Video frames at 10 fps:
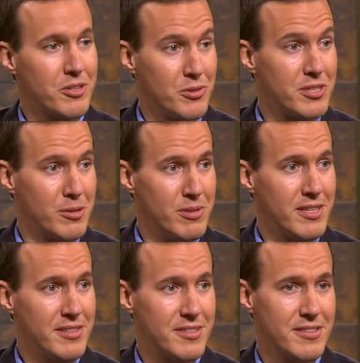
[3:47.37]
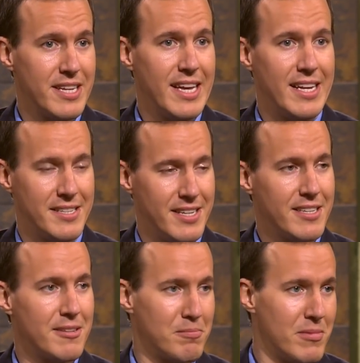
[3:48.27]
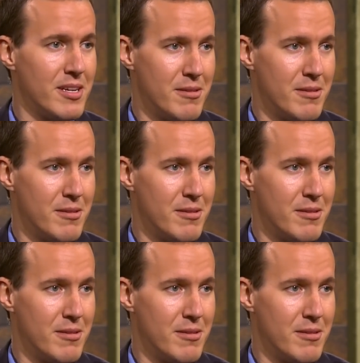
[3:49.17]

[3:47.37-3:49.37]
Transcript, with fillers: two siblings, they had taken